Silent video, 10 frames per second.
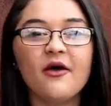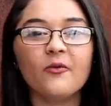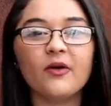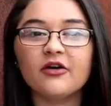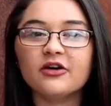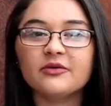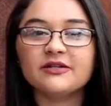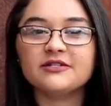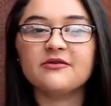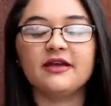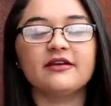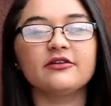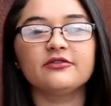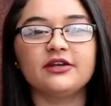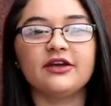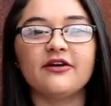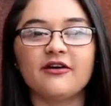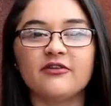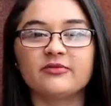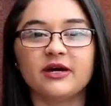Welcome to another video
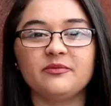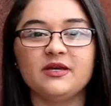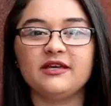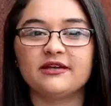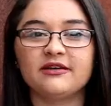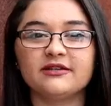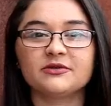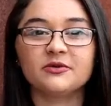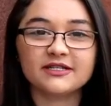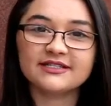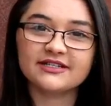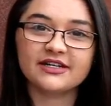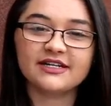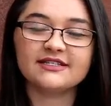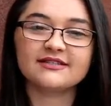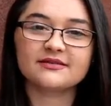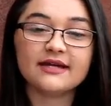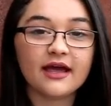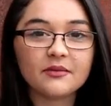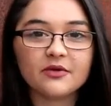of my beginner's horse series.
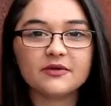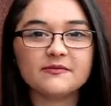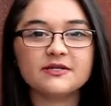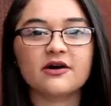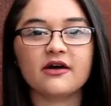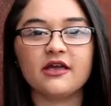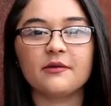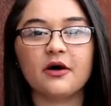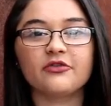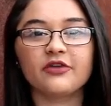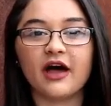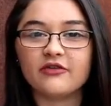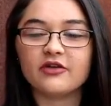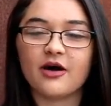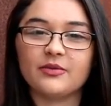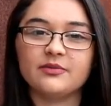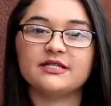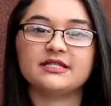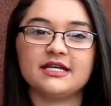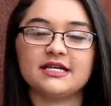Today I'm going to be talking about 5 common
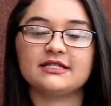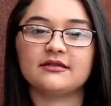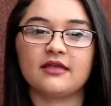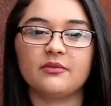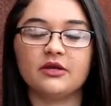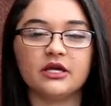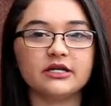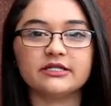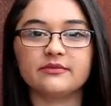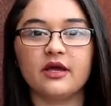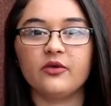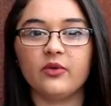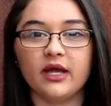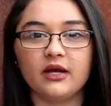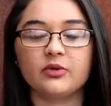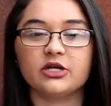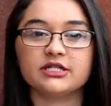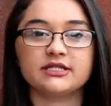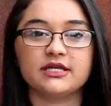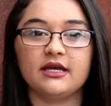mistakes that beginners make when
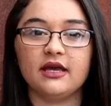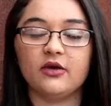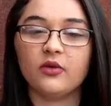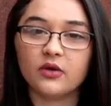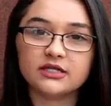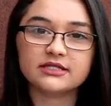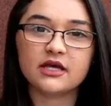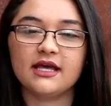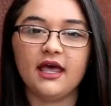purchasing a horse.